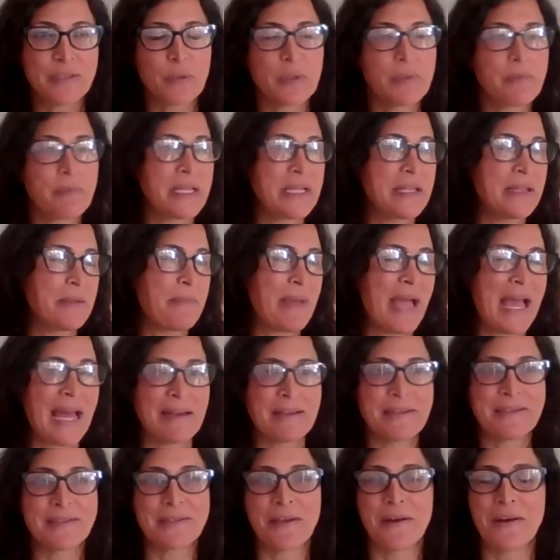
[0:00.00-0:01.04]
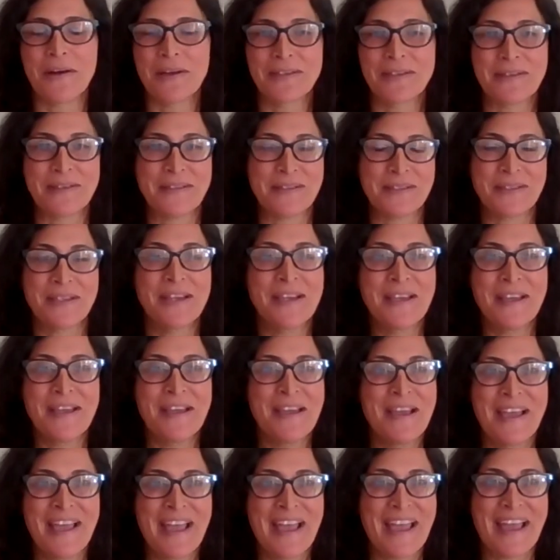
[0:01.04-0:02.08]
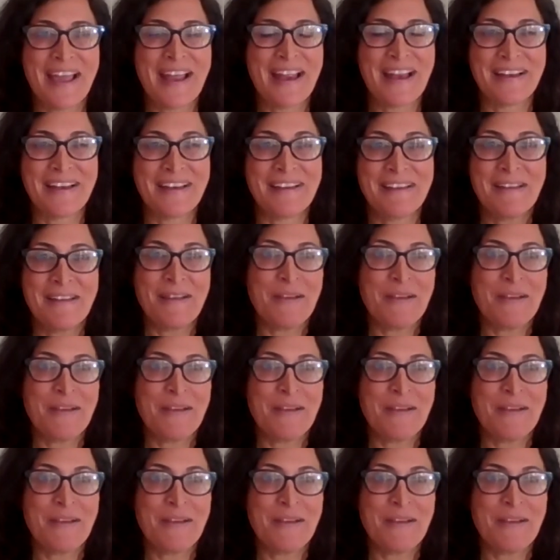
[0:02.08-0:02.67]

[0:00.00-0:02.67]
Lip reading: would be in the palace gardens, and